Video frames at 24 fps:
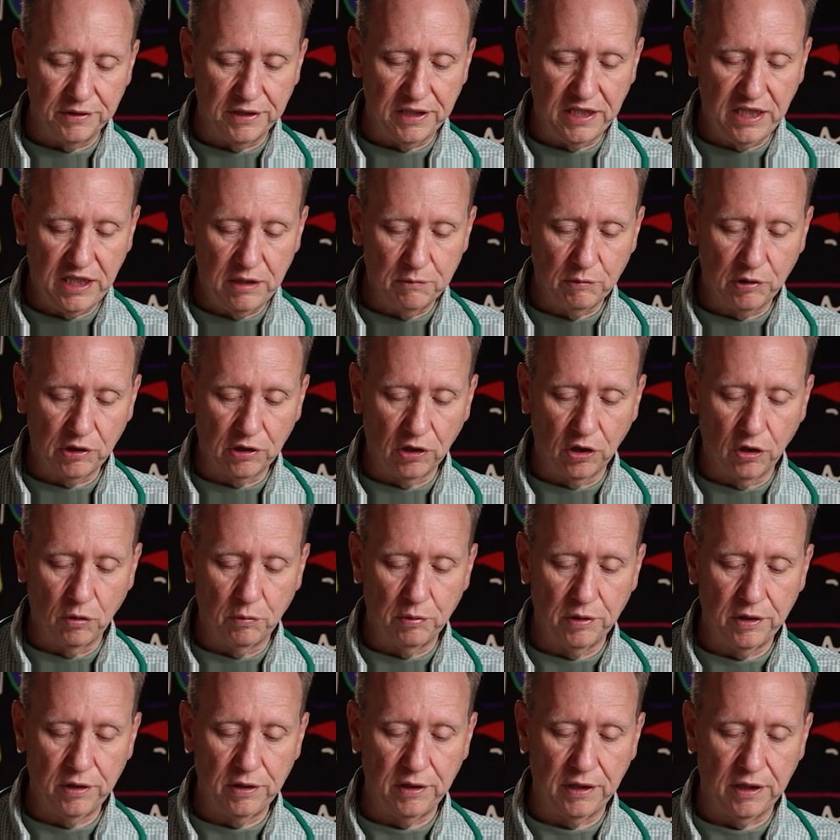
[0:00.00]
the
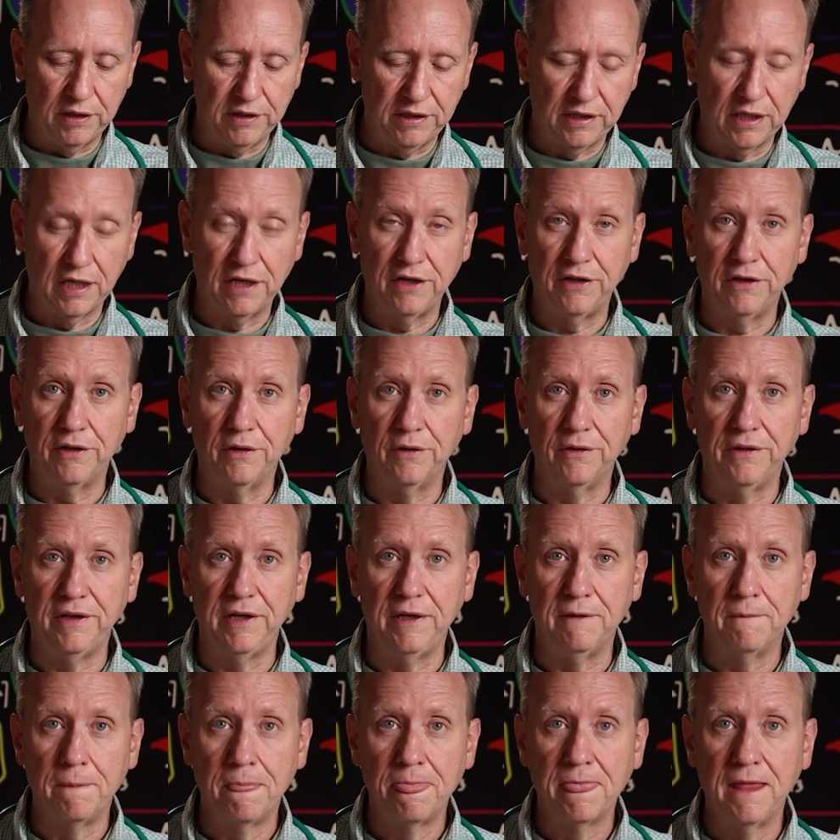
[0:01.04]
hemoglobin, and you got to know the
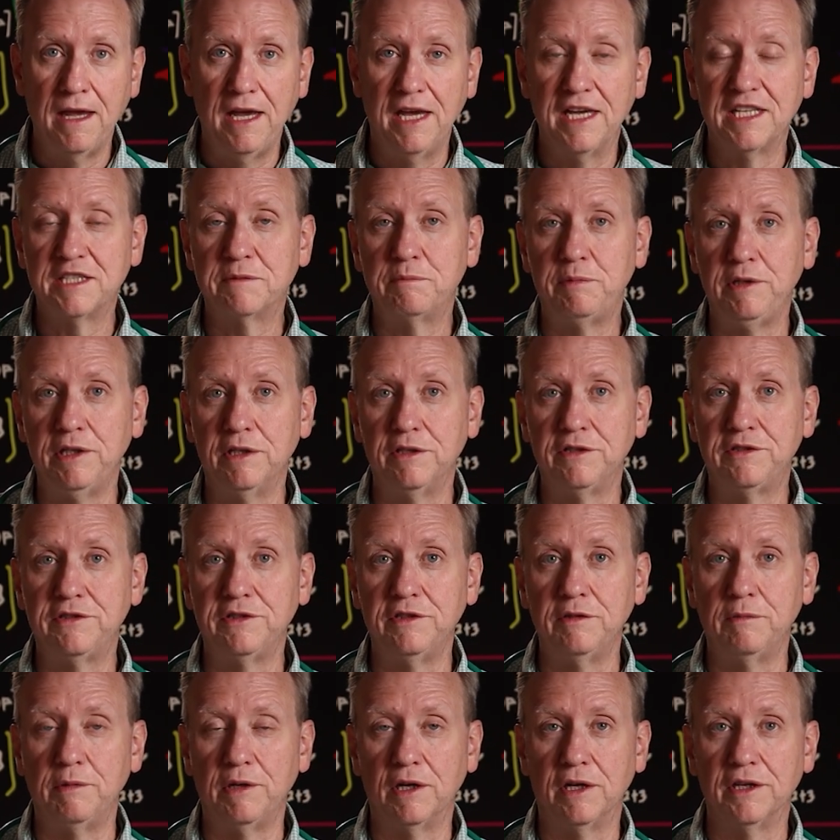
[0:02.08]
SpO2,
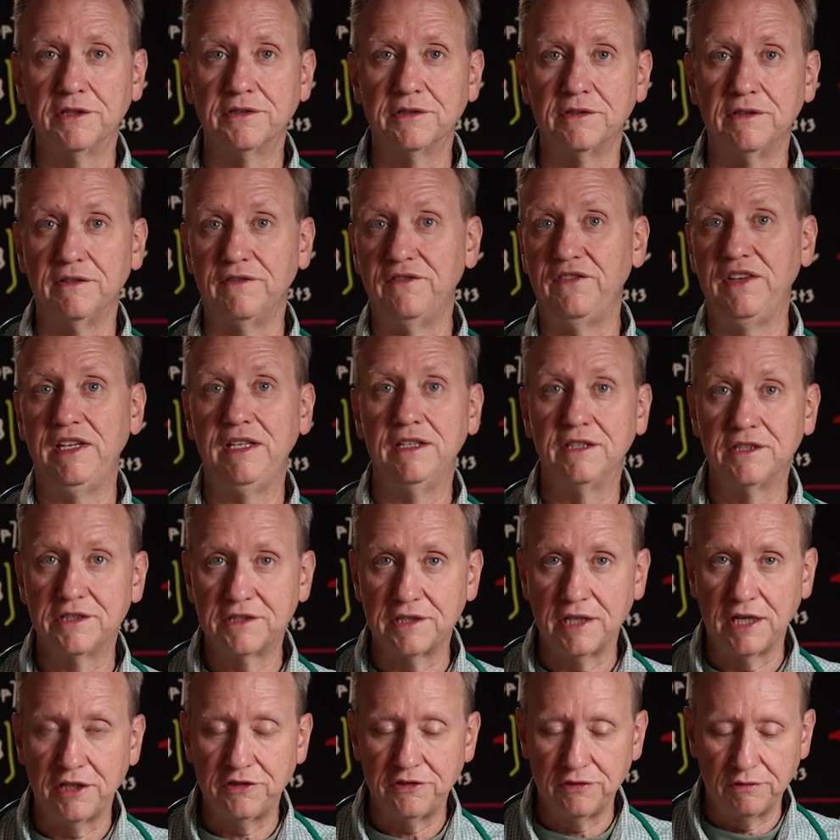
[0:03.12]
but also the venous
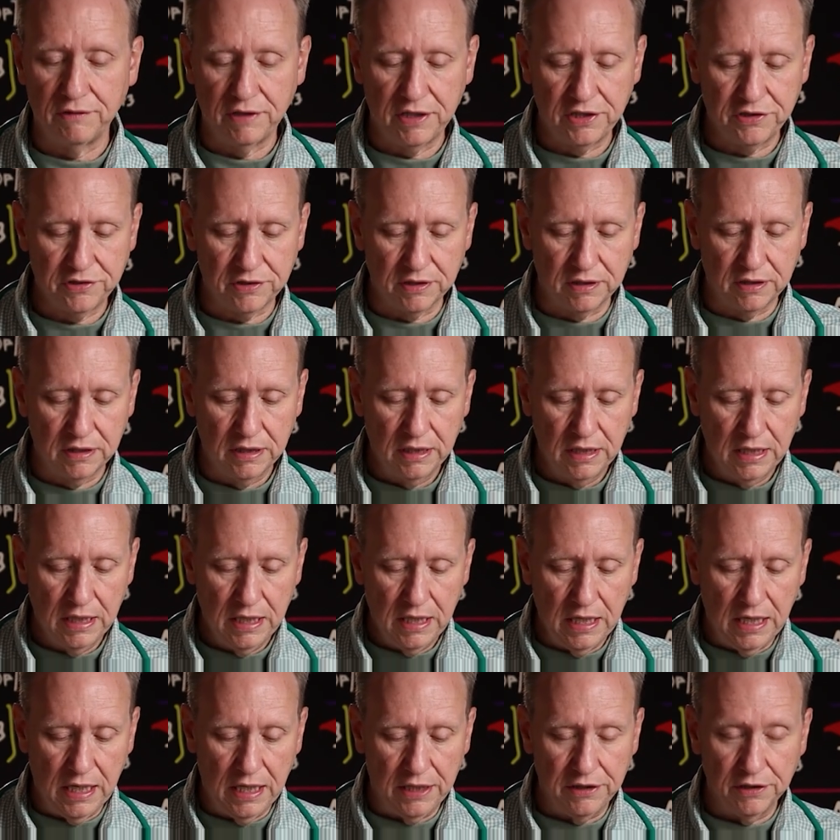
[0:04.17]
saturation.
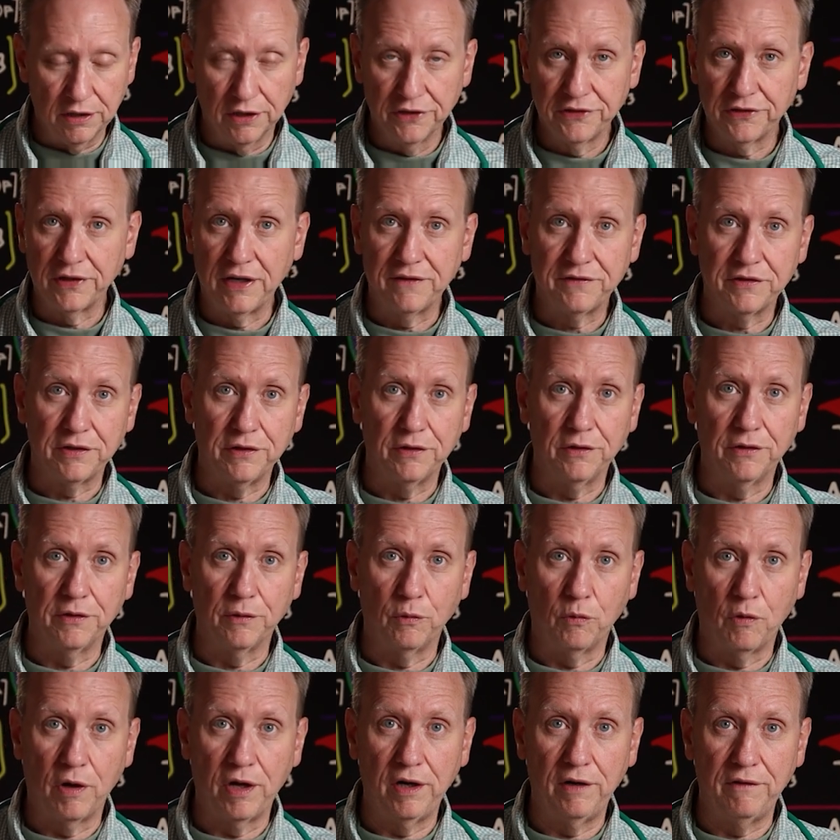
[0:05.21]
And you also have to know the
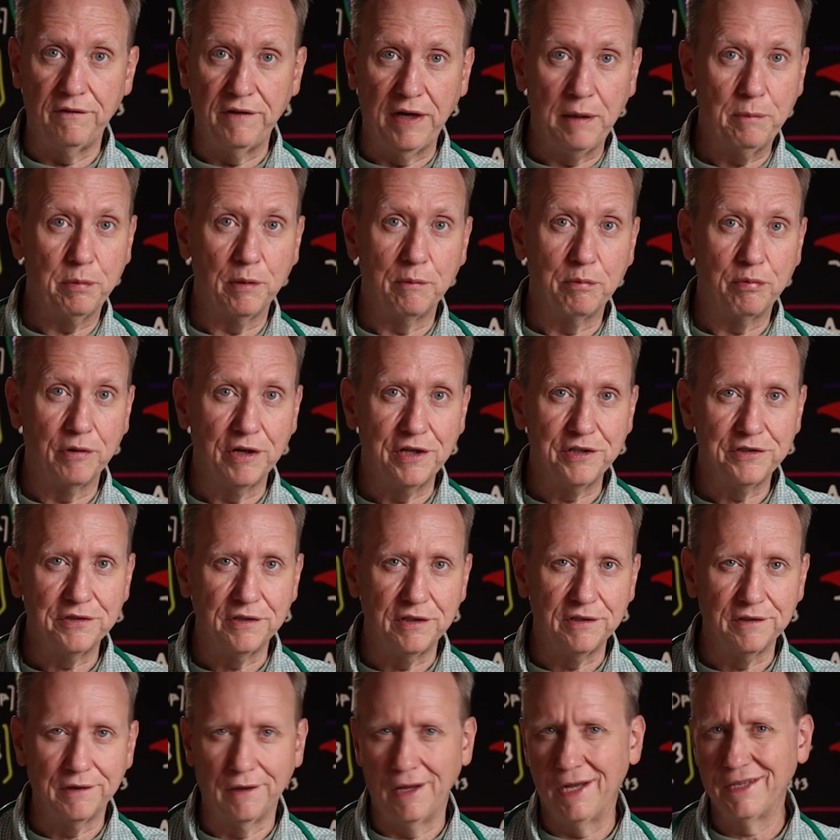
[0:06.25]
water vapor pressure,
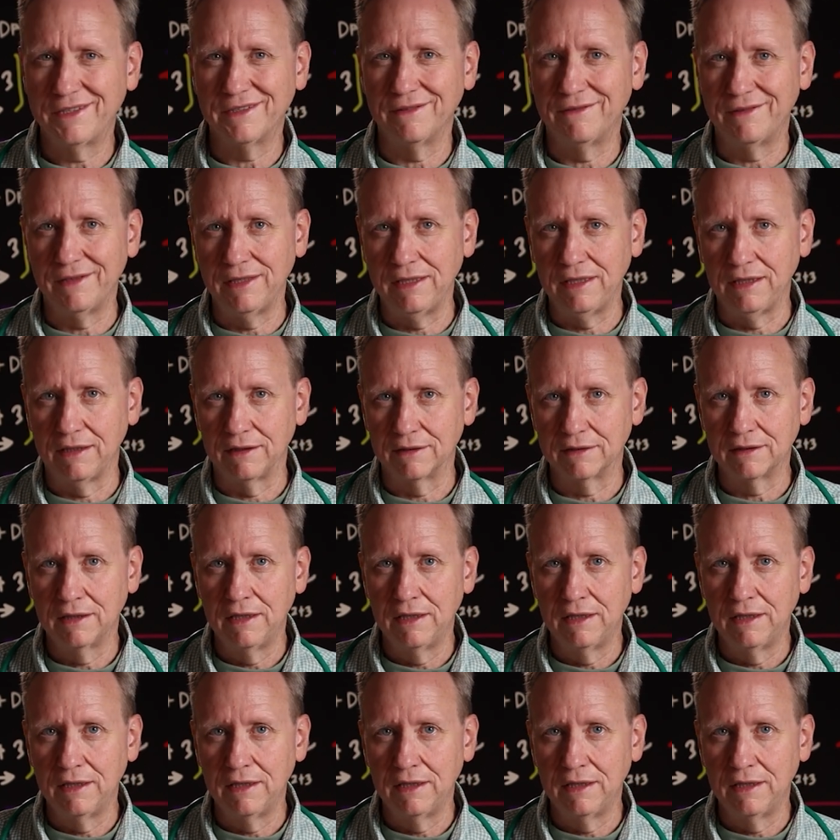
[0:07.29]
lots of things.